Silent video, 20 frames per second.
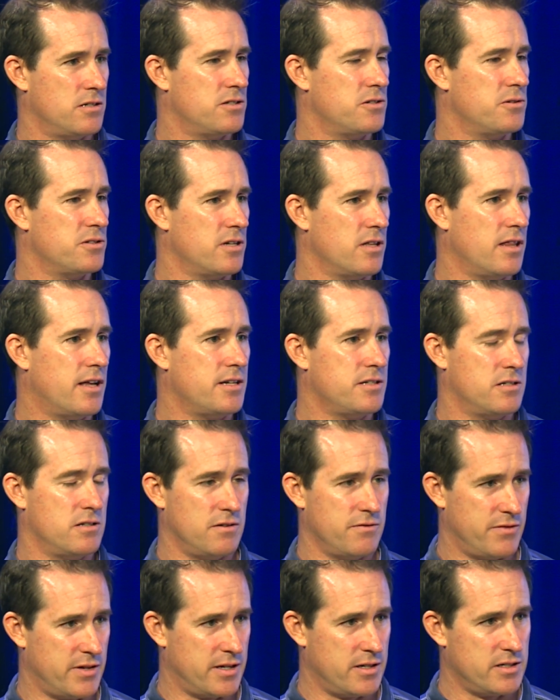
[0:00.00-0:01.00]
So it's a luster
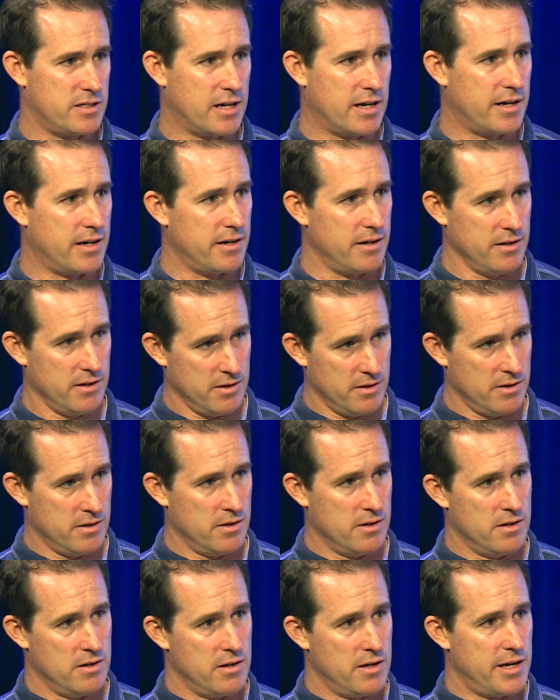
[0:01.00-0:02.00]
finish on it,
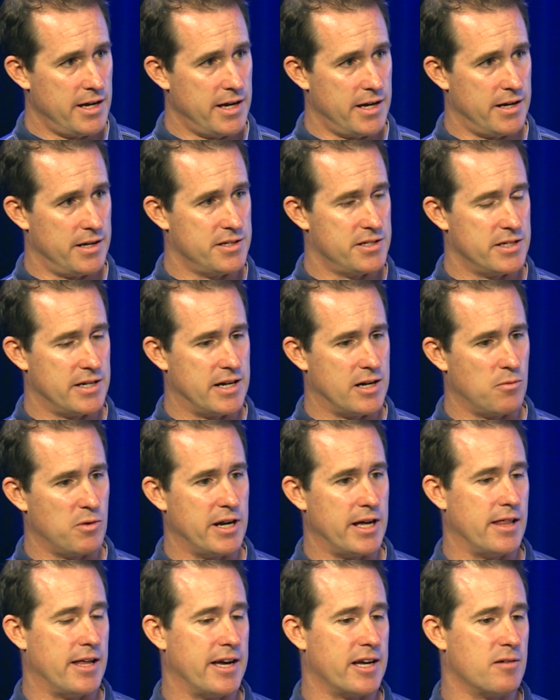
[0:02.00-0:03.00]
and it's what
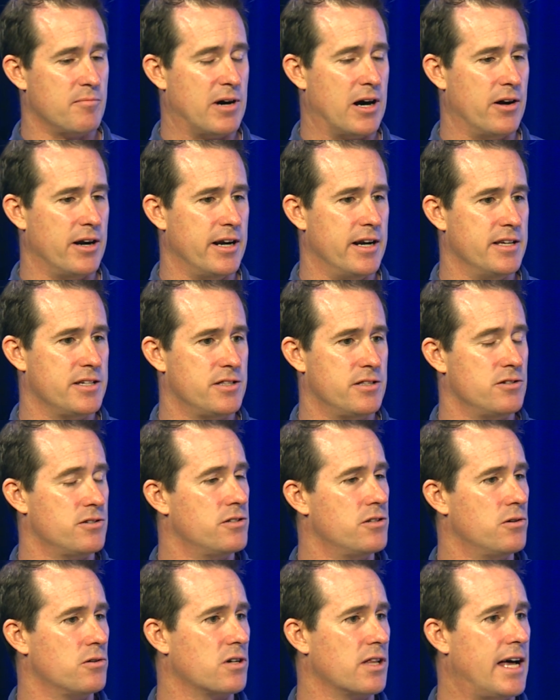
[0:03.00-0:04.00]
I like about it is there's
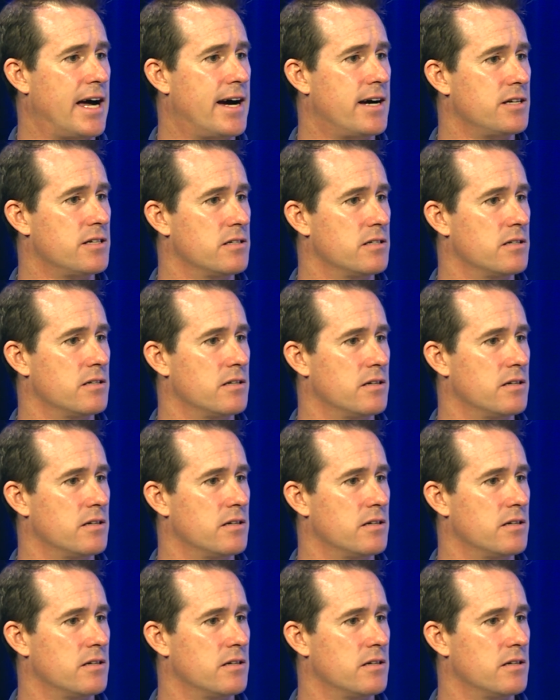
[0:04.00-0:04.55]
no glass.